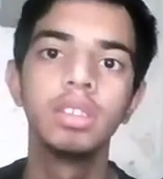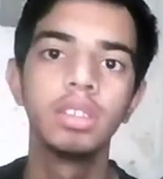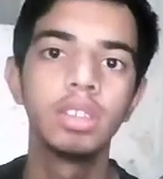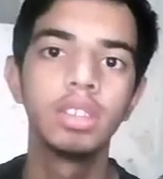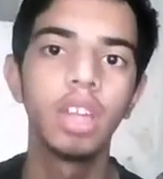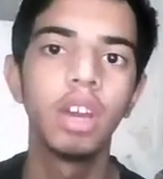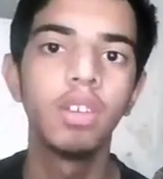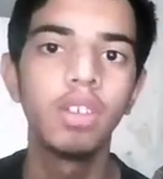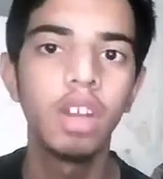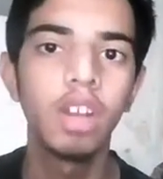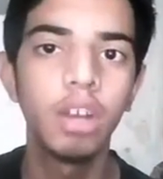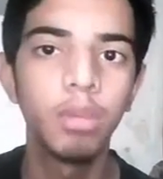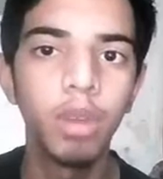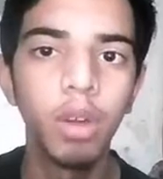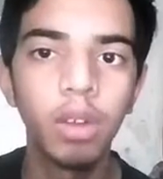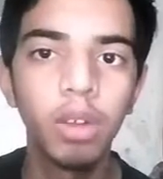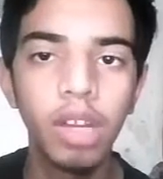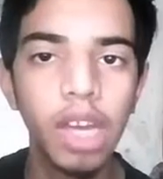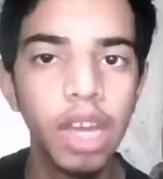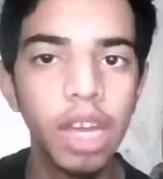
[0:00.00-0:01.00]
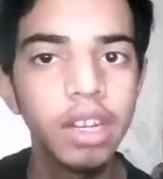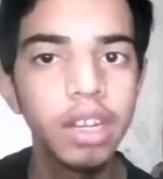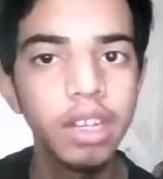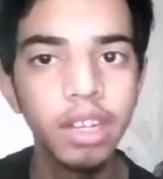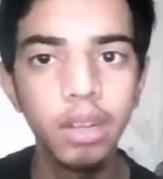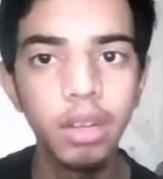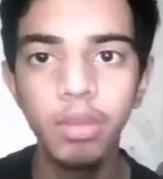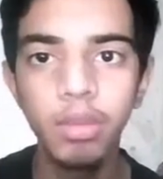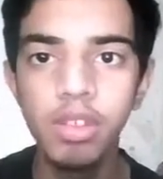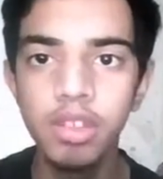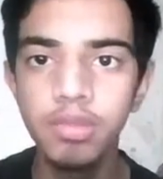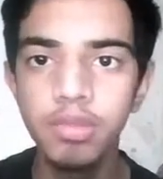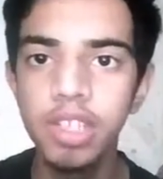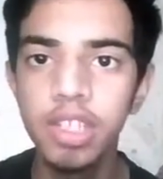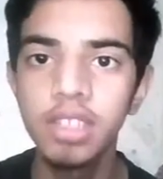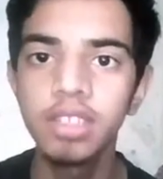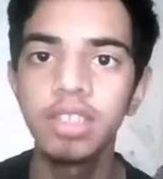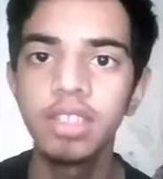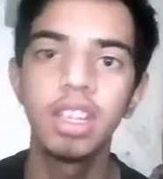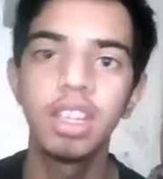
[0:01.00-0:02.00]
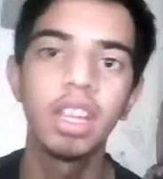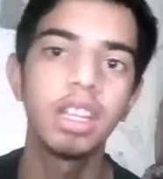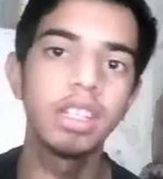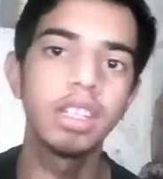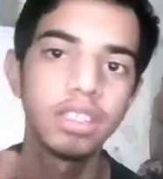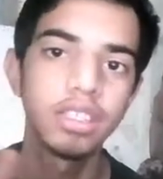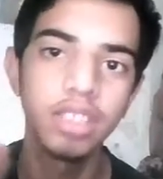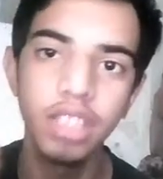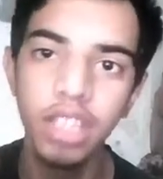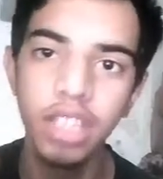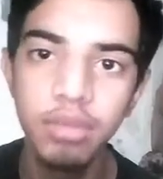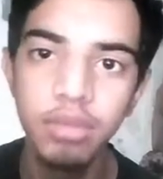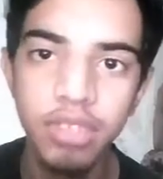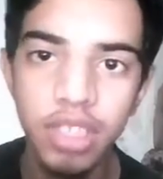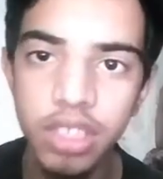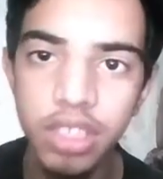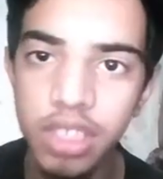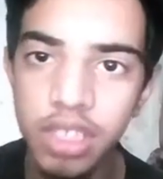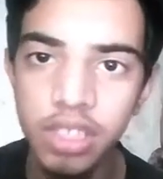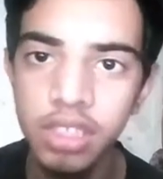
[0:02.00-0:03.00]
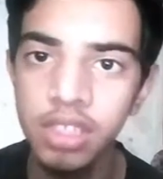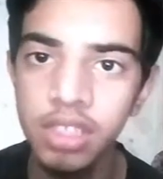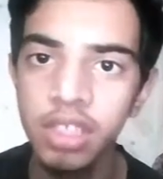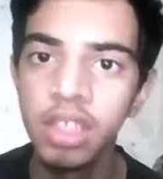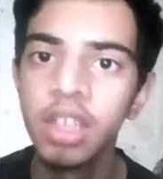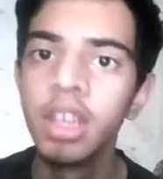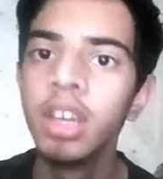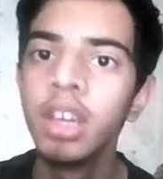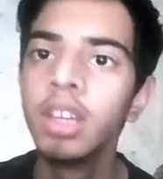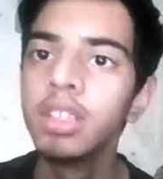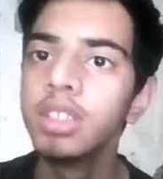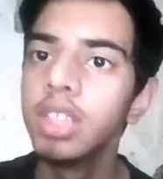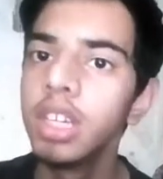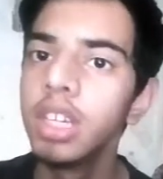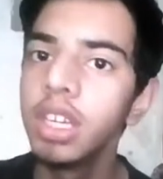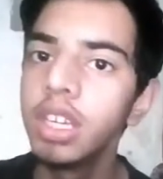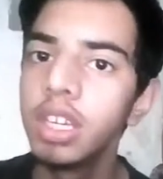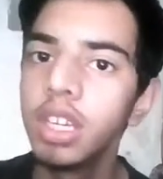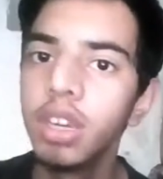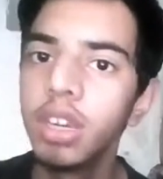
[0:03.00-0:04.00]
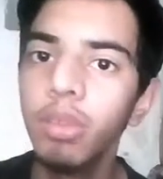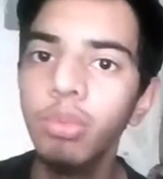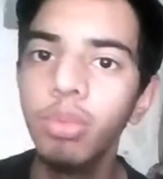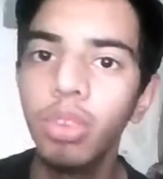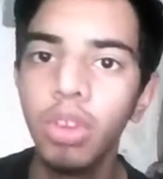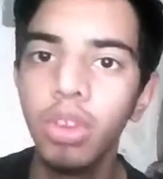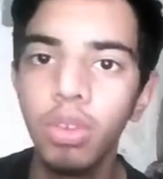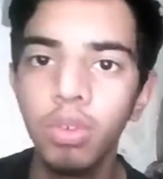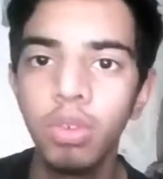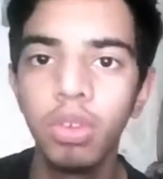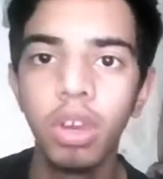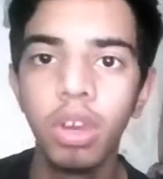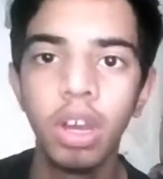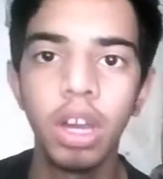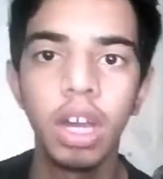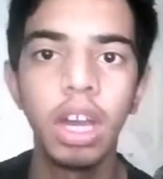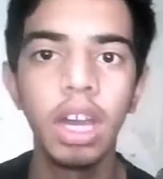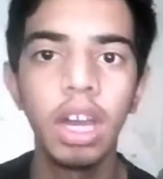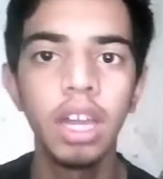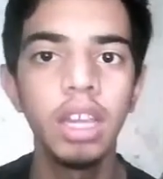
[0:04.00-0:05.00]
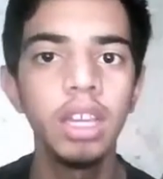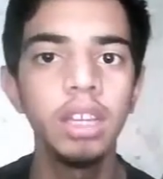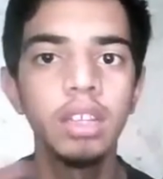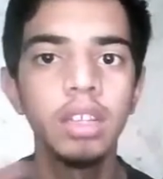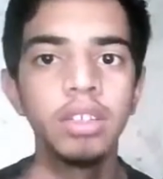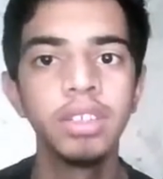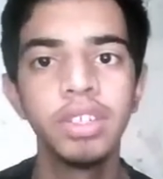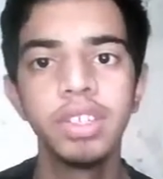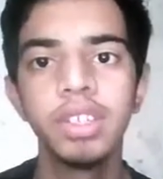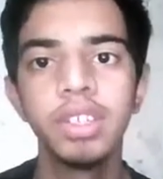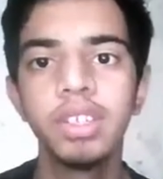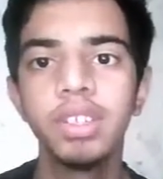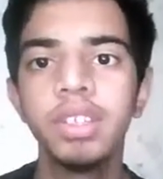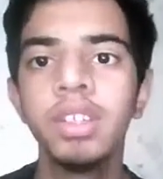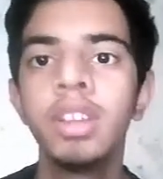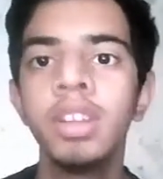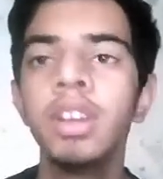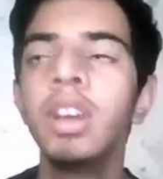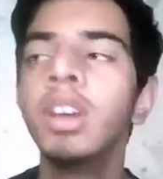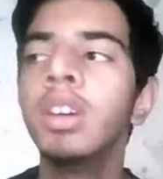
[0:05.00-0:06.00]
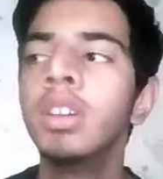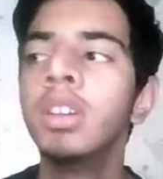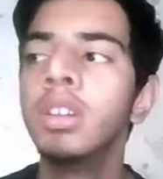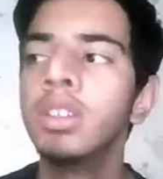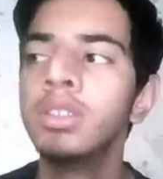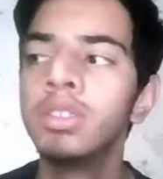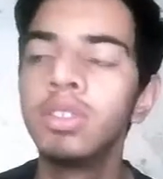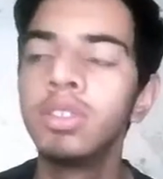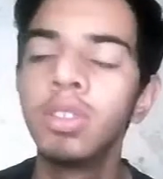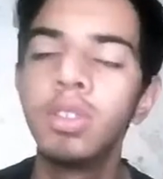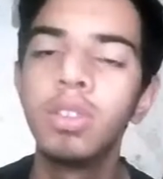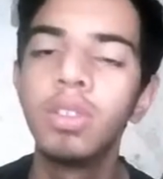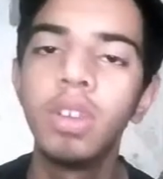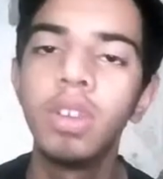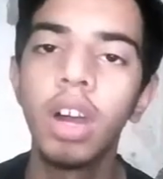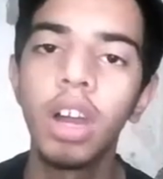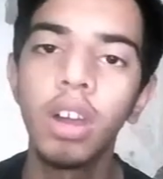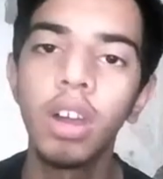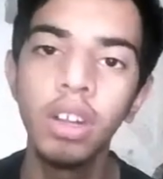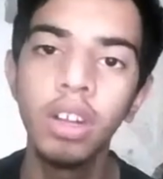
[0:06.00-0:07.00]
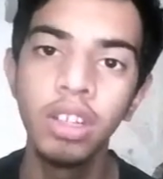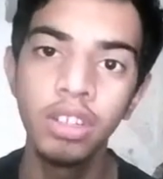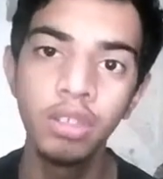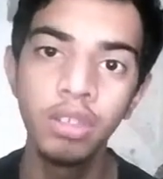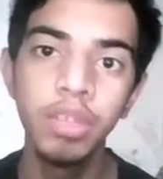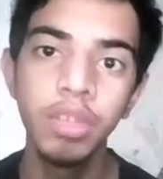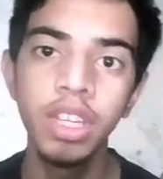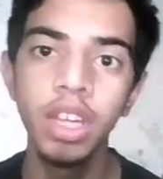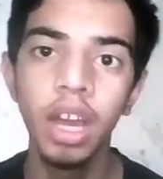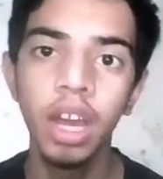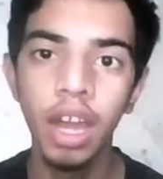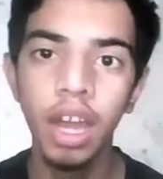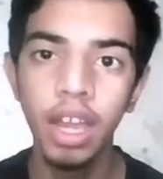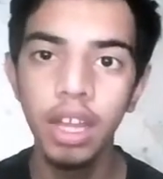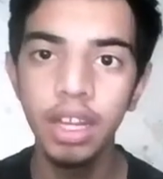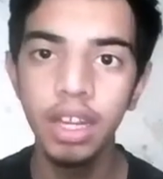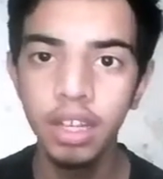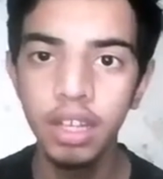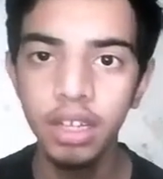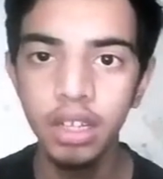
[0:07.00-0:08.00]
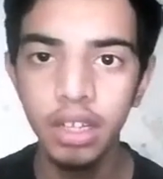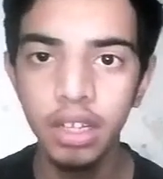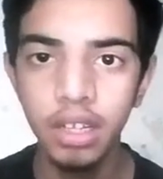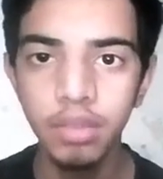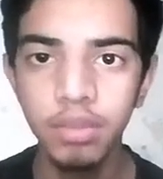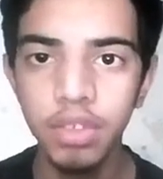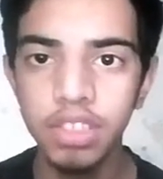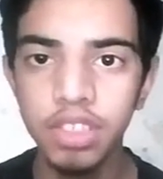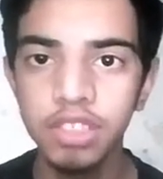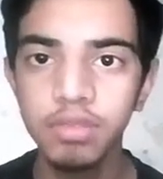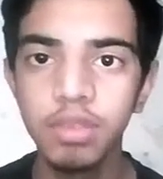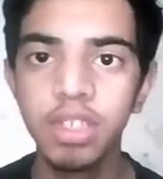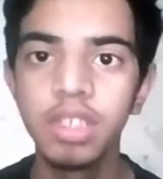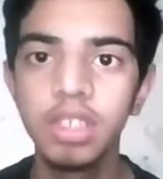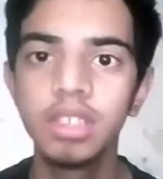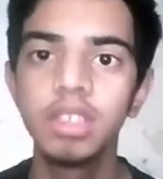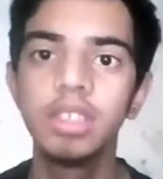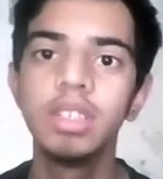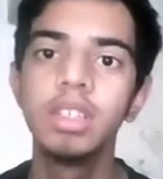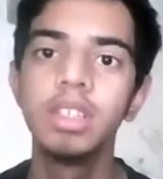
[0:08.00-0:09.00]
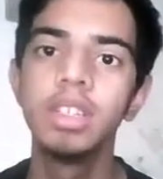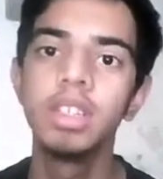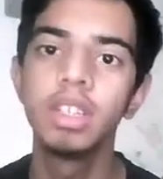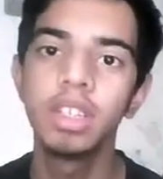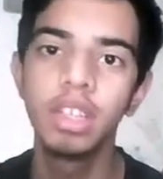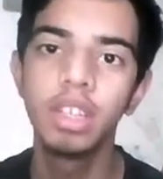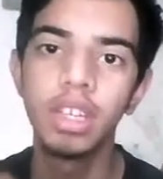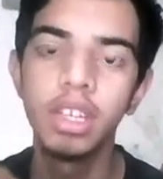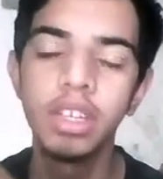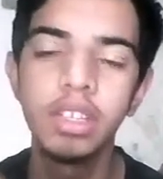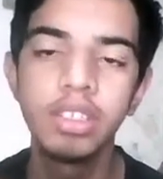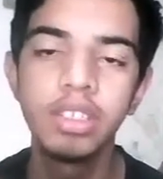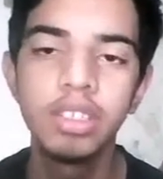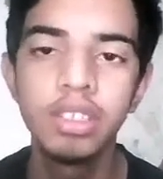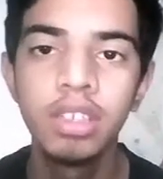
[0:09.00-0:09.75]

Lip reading: Now about high return investments, as the name suggests, they give you high return. So according to me, high return investment is